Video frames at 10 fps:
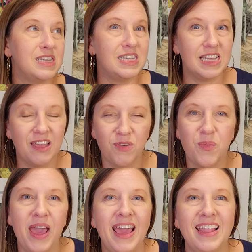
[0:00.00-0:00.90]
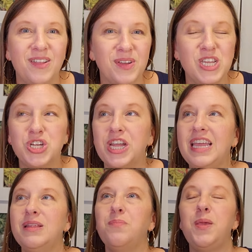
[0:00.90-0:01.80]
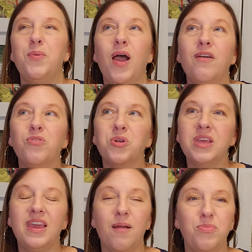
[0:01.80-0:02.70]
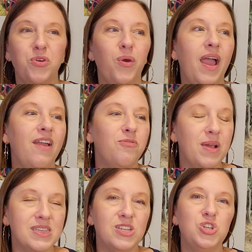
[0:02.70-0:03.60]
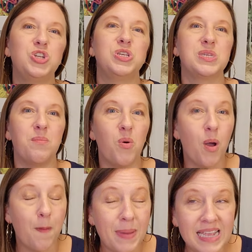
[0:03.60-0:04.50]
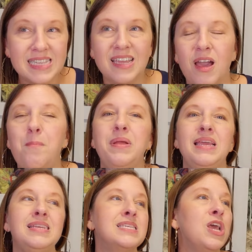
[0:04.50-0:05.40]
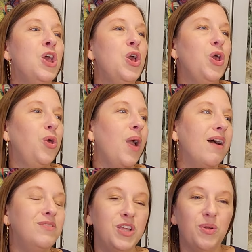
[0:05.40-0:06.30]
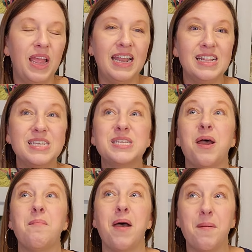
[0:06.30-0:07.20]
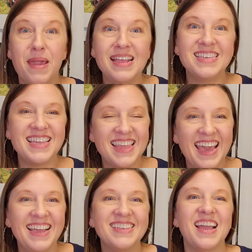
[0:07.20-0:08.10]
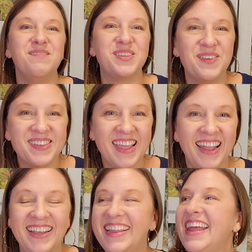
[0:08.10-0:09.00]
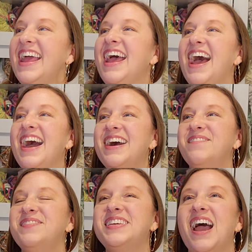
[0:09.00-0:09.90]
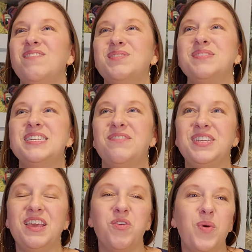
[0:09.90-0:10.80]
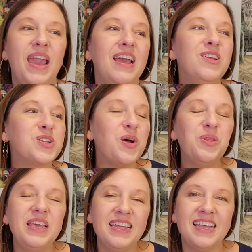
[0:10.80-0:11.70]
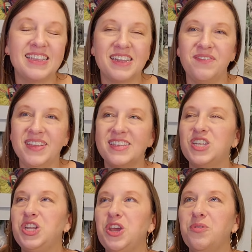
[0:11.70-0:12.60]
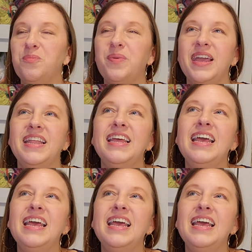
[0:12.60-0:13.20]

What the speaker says: to give away at the retreat. People have really come through. I have messaged some amazing companies who have donated some amazing things. I'm so excited to have some stuff to give away. And there's only a dozen of us, but